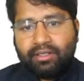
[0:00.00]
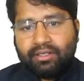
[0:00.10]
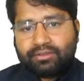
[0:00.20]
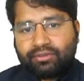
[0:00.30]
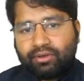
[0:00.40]

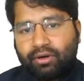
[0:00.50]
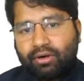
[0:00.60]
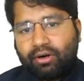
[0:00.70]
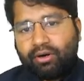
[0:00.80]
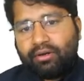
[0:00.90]
So
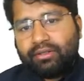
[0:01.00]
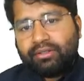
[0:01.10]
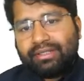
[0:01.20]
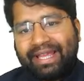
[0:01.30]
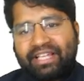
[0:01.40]

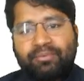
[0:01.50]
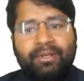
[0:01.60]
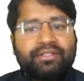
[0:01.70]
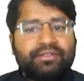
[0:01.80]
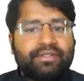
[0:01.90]

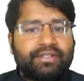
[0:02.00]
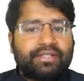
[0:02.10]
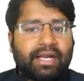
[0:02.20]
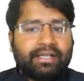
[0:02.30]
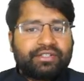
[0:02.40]
explanation says
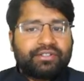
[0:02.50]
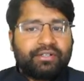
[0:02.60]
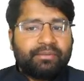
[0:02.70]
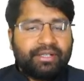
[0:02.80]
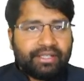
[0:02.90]
that
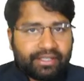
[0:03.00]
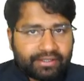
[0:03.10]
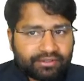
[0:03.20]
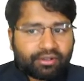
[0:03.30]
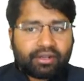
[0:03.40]
statement D
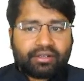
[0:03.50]
is not